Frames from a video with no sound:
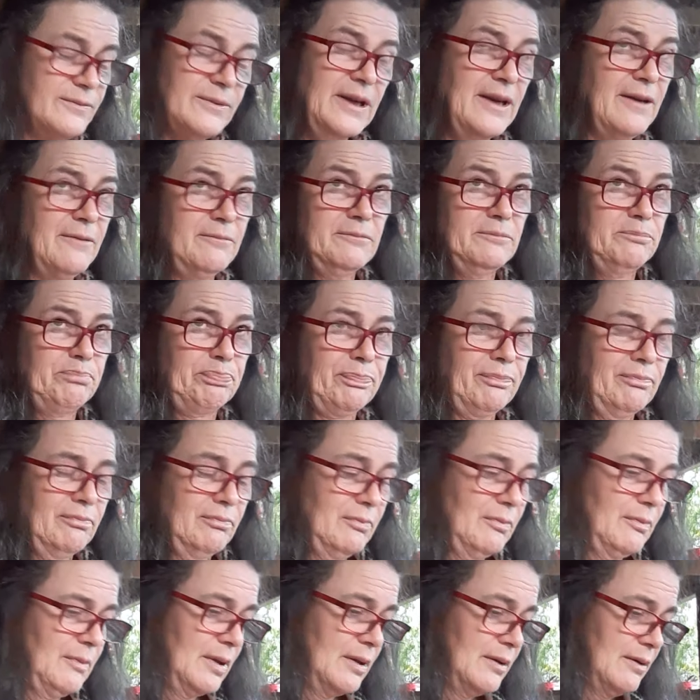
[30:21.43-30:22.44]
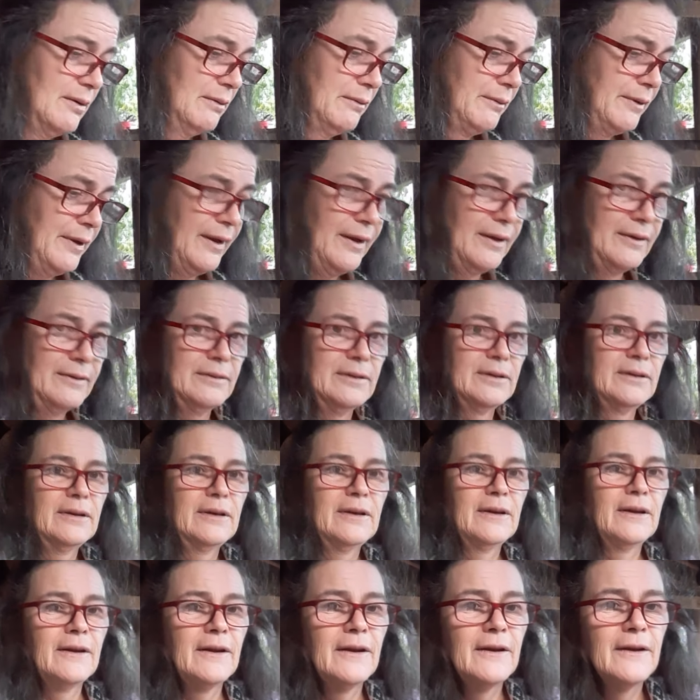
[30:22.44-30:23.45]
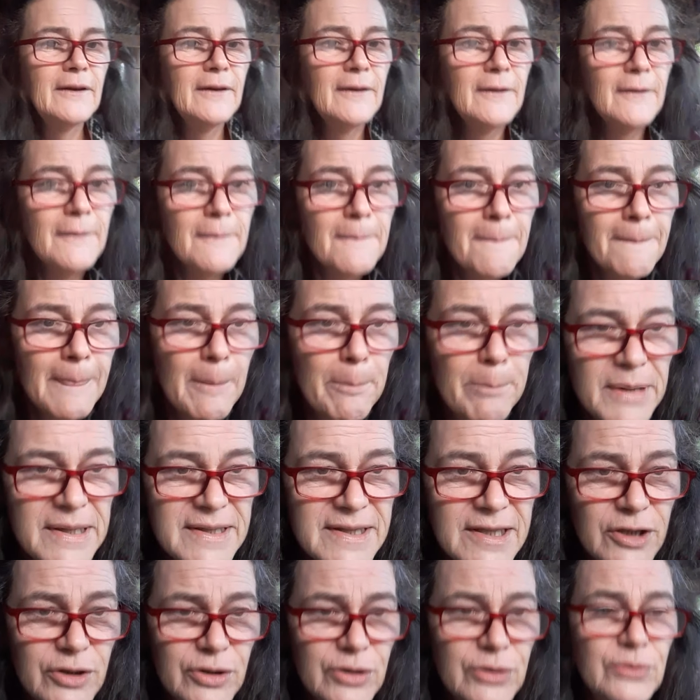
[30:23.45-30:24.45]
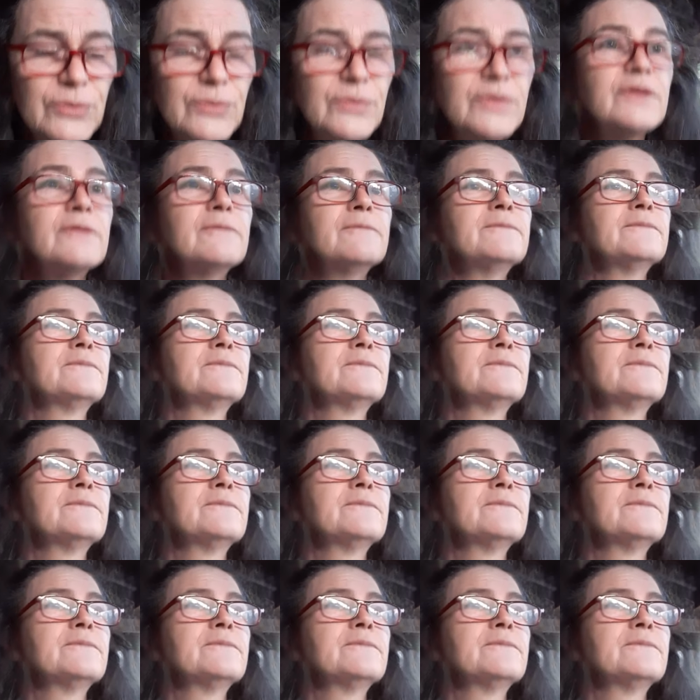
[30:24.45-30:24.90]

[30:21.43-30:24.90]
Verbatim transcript: Well, okay, busy dude.